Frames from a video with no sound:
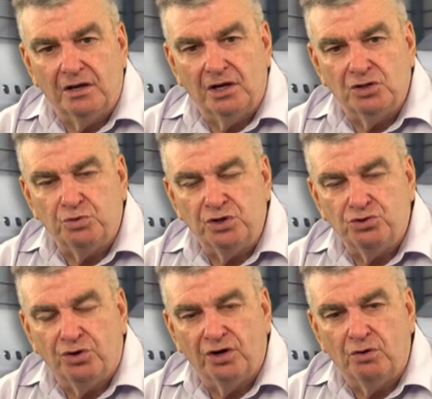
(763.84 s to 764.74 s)
as we
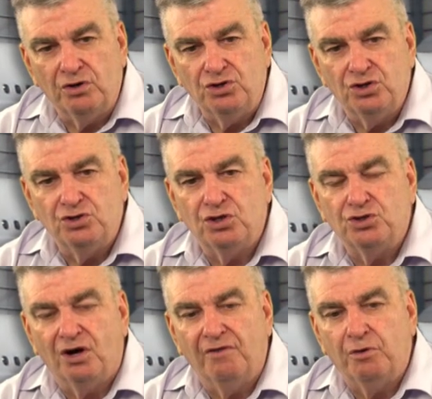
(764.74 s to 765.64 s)
try to reduce the
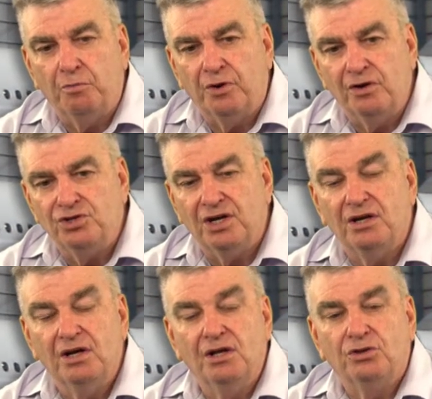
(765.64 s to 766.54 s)
time for a
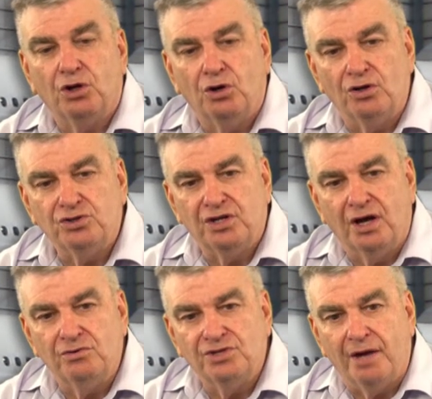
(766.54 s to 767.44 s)
project, the cost
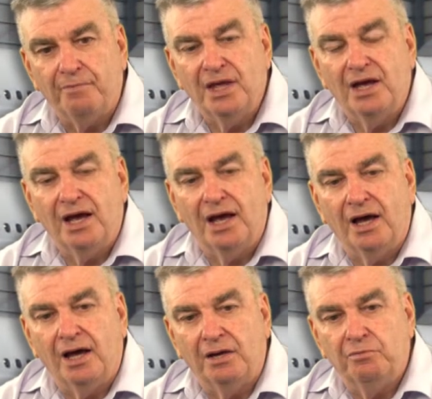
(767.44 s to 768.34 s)
goes up,
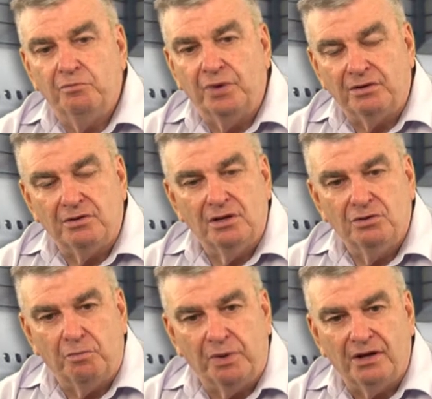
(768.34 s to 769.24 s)
but
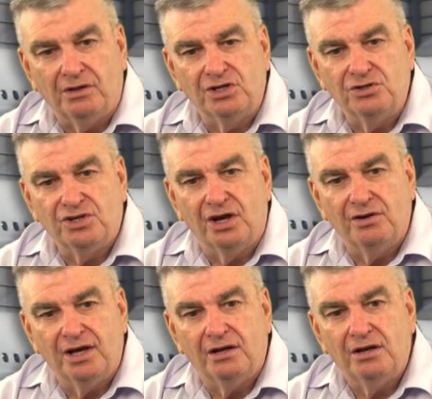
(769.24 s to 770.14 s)
the penalties go
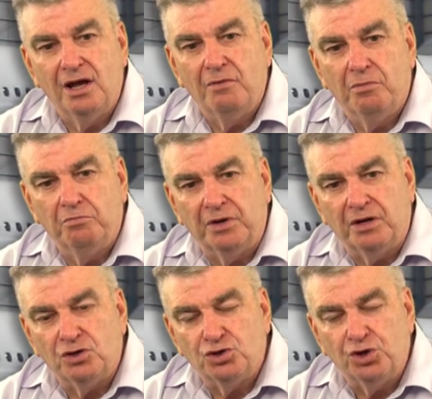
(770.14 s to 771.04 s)
down. But
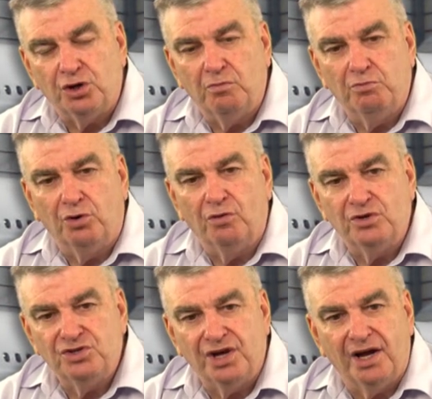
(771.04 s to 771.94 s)
at a certain point,
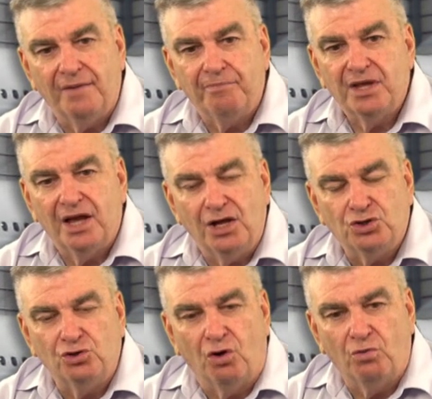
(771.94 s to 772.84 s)
we say
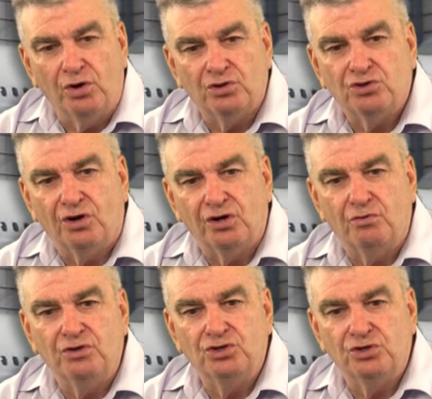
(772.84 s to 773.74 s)
it's not worth trying to
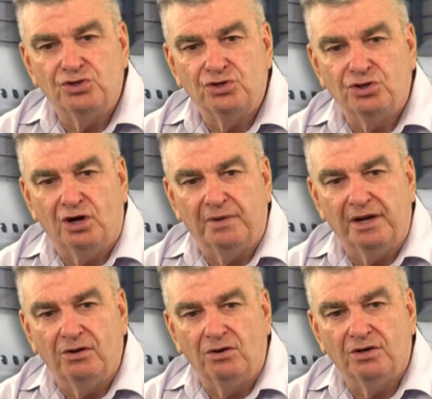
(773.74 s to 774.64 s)
reduce the time
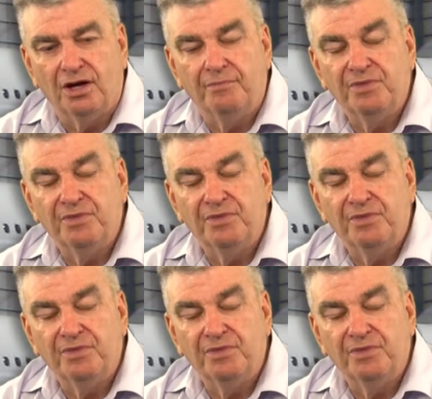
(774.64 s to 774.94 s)
any longer.